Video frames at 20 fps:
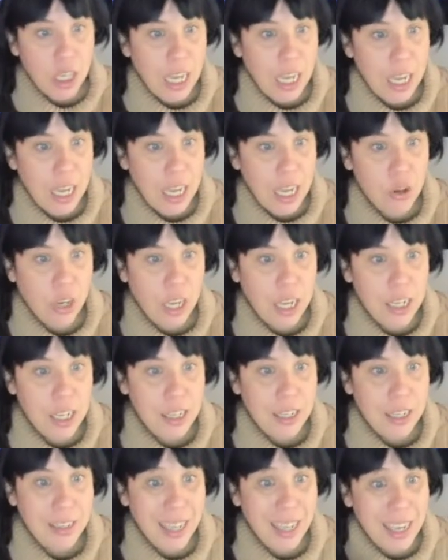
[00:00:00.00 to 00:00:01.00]
and you
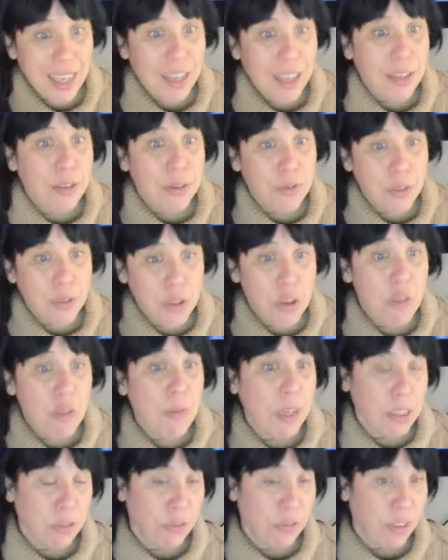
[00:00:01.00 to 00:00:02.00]
can take it so
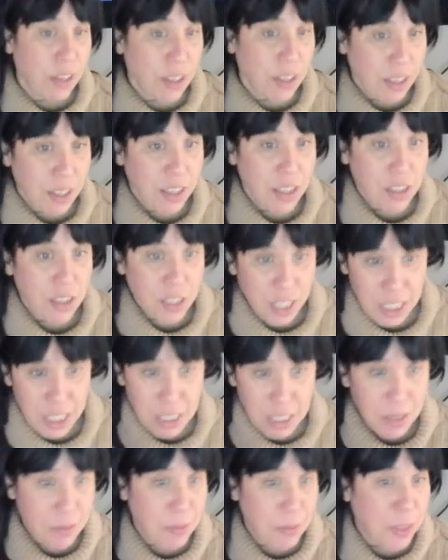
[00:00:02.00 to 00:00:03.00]
much further than
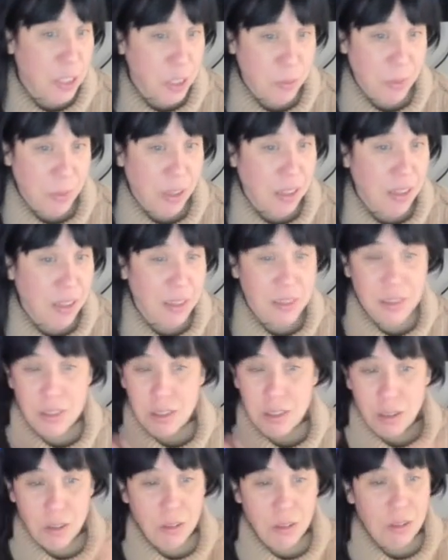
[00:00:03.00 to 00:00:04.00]
just speech parts
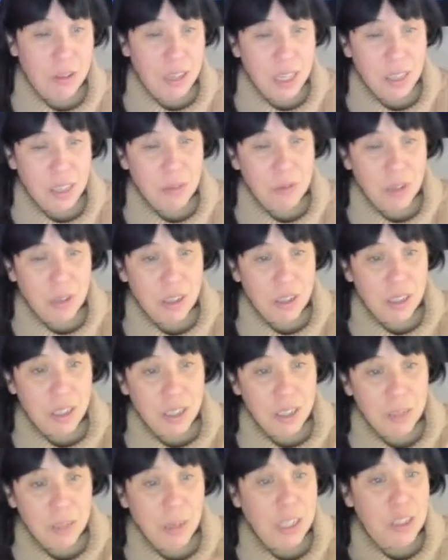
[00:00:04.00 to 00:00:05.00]
or
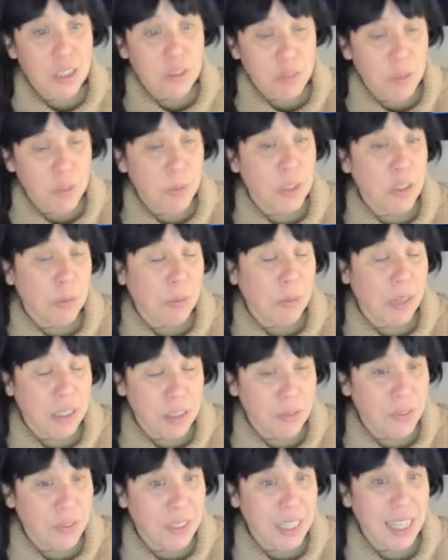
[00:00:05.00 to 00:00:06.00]
parts of speech or
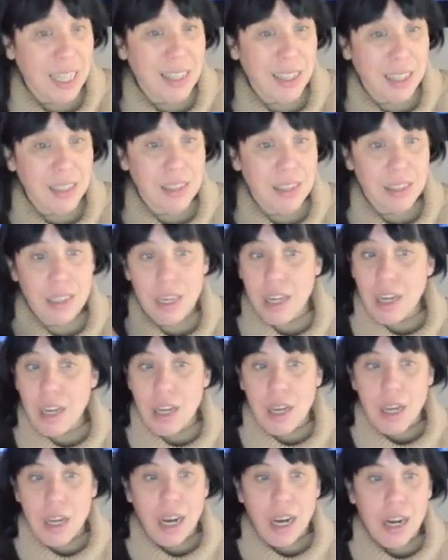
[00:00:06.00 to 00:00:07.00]
parts of sentence.
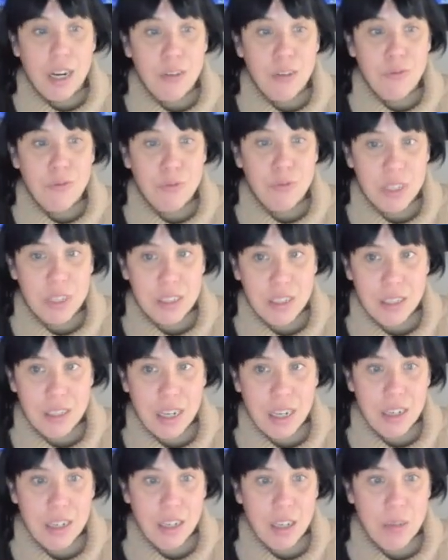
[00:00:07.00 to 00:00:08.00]
I've written
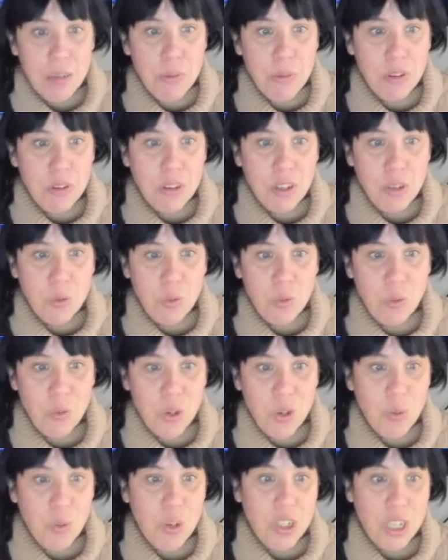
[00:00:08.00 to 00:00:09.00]
an ebook
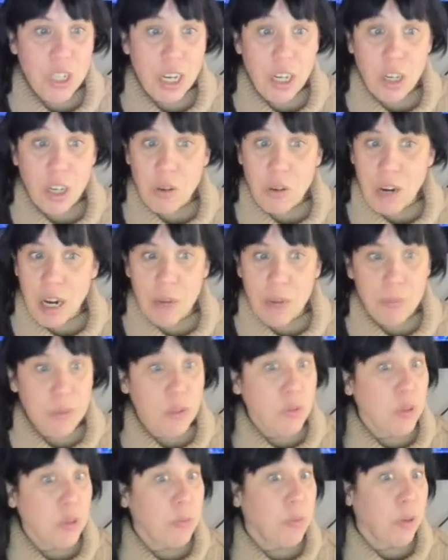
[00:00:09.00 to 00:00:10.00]
in which I go up to
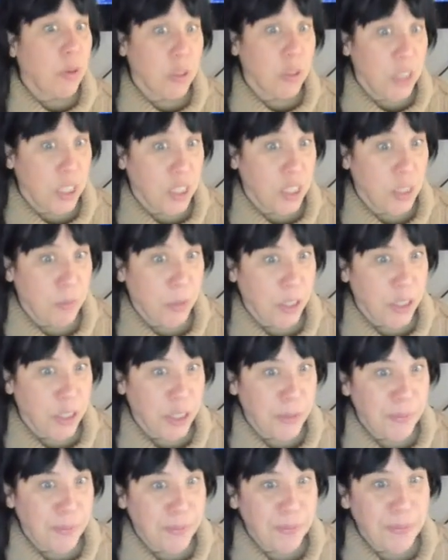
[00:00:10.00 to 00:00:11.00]
reported
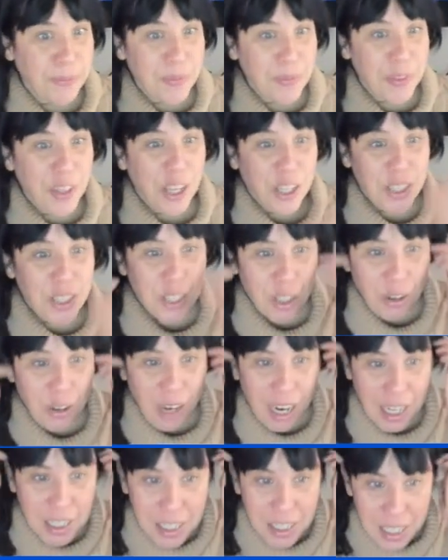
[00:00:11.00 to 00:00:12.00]
speech. So
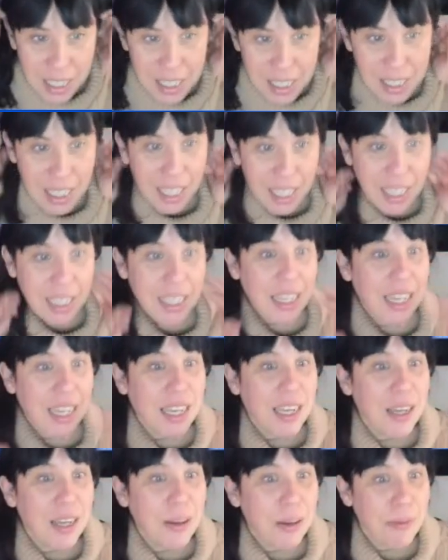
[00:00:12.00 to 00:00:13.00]
I'll just link
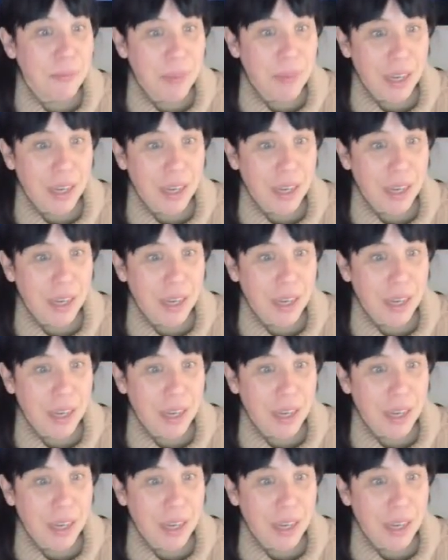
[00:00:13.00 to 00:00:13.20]
the